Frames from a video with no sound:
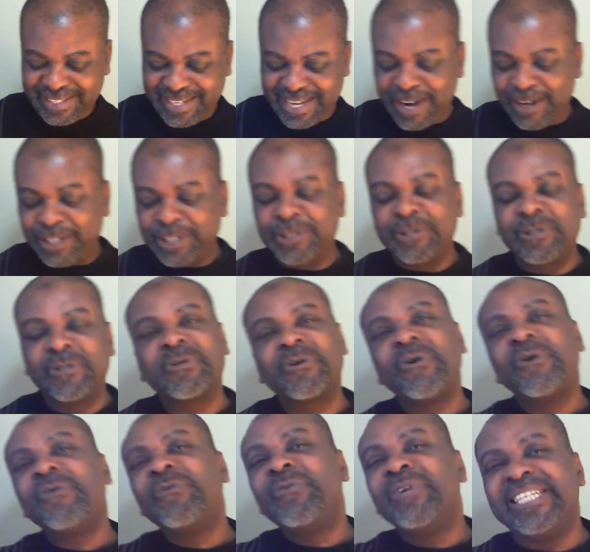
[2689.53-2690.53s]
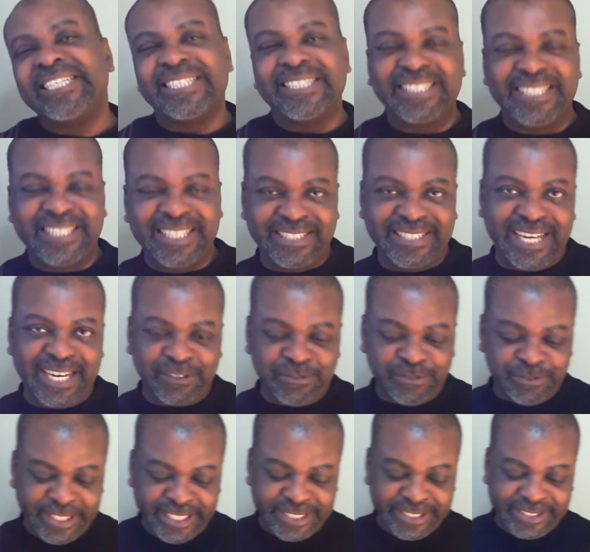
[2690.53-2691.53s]
How are you growing in that
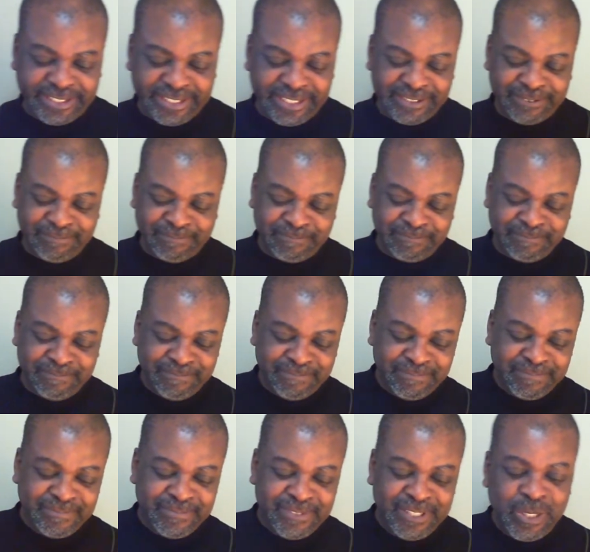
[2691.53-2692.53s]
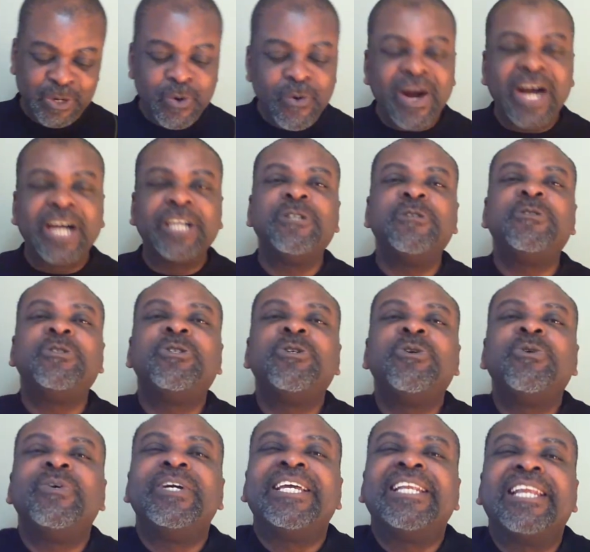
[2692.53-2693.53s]
faith? Who are you
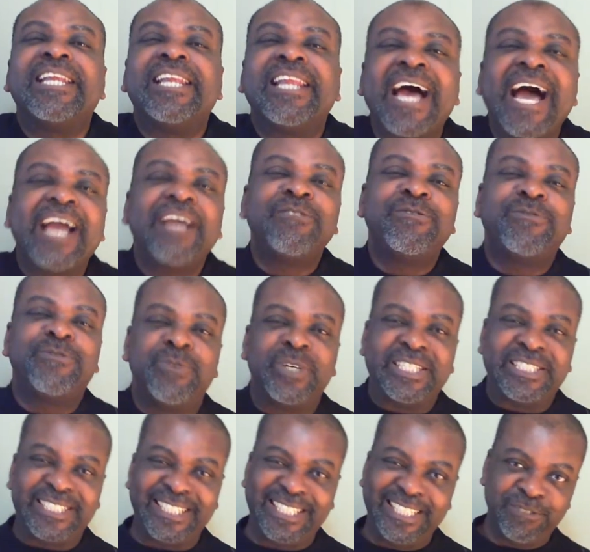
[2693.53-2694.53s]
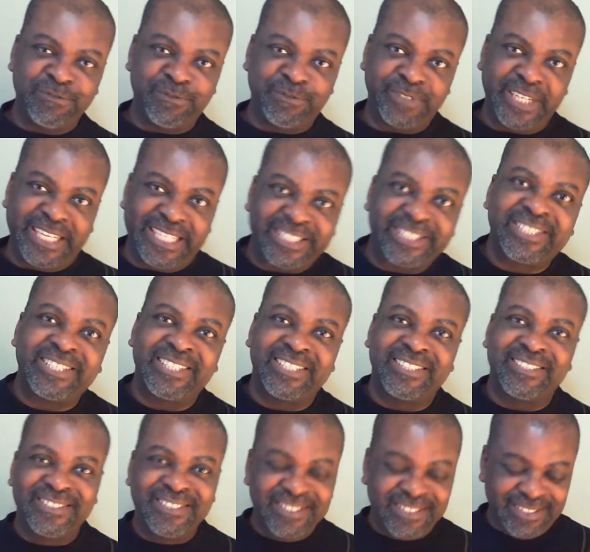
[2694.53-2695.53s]
doing life with in faith?
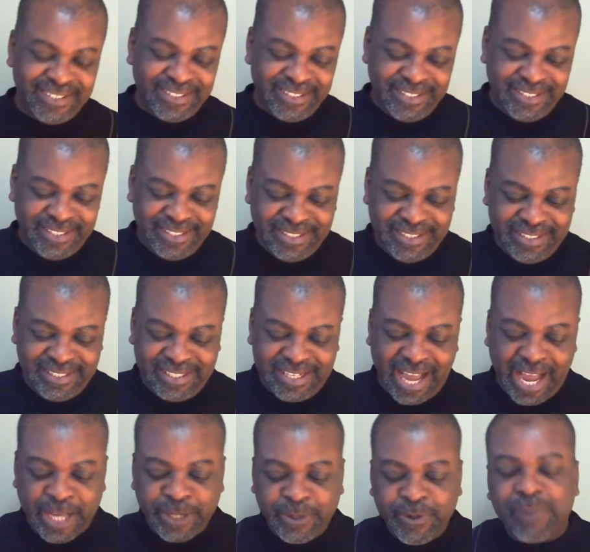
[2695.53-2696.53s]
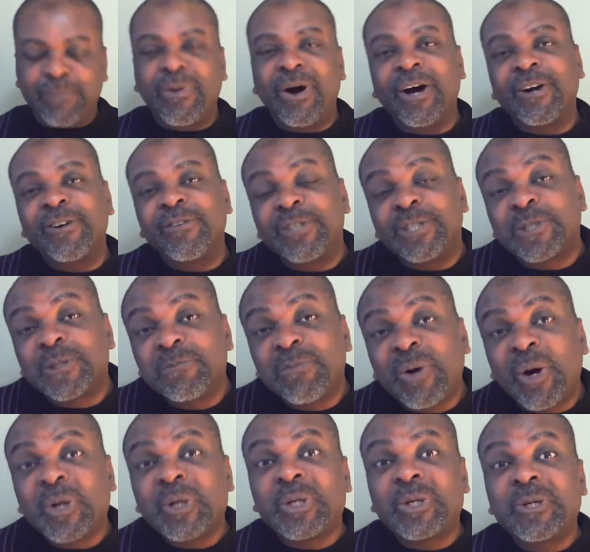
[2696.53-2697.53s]
Are you a part of a
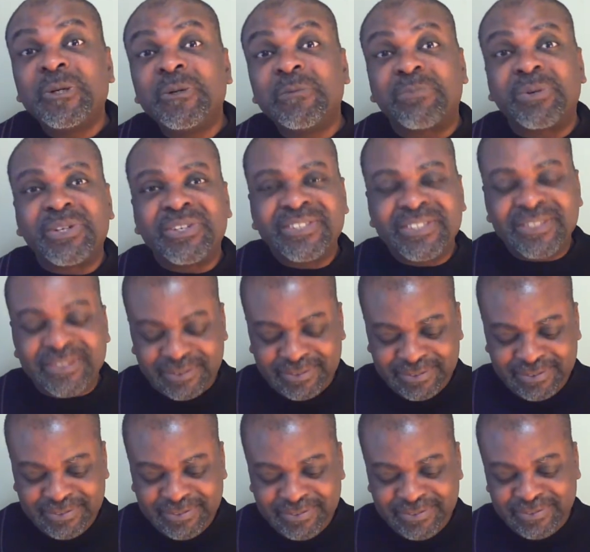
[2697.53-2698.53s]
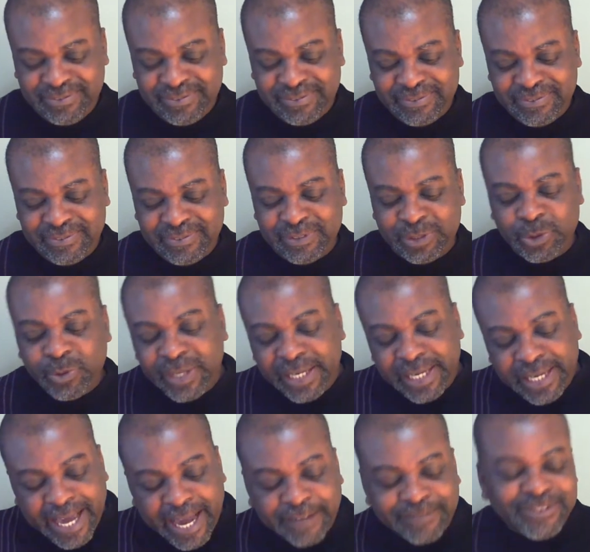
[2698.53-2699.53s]
small group,
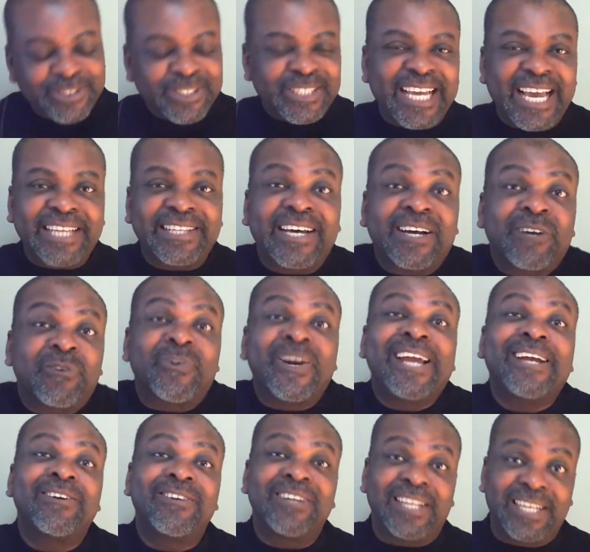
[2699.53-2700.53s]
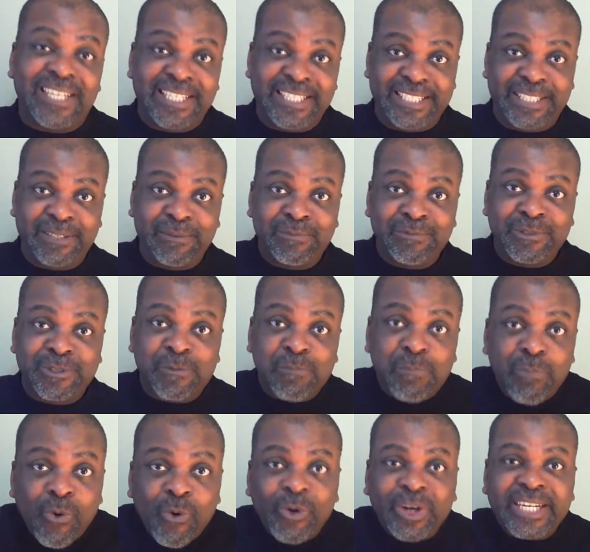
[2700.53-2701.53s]
doing life together regularly,
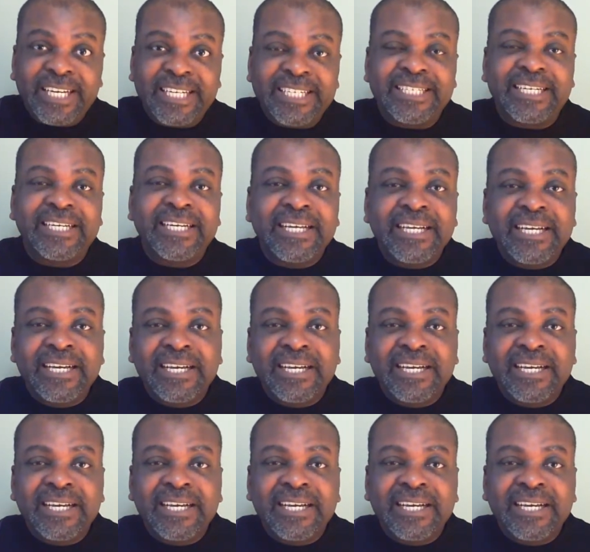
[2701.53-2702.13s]
supporting